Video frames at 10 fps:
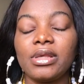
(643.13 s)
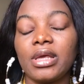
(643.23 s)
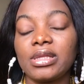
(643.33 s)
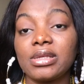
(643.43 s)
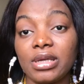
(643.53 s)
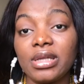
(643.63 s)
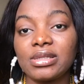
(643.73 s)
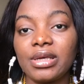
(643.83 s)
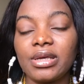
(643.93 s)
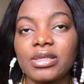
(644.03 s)
It
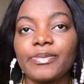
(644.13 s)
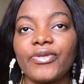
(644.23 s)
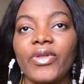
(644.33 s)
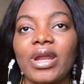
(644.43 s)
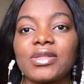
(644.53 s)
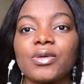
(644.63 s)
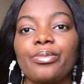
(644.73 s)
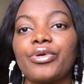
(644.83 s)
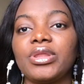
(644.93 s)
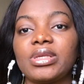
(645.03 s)
is, but then at some
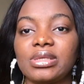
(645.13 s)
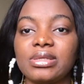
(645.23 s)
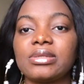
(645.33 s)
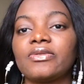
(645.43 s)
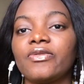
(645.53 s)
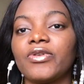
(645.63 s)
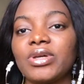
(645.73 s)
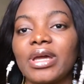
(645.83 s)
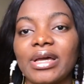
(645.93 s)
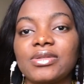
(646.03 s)
point, this is for you
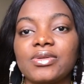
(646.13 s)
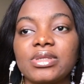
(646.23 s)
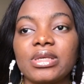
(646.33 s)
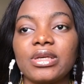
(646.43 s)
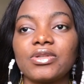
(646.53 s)
guys to see.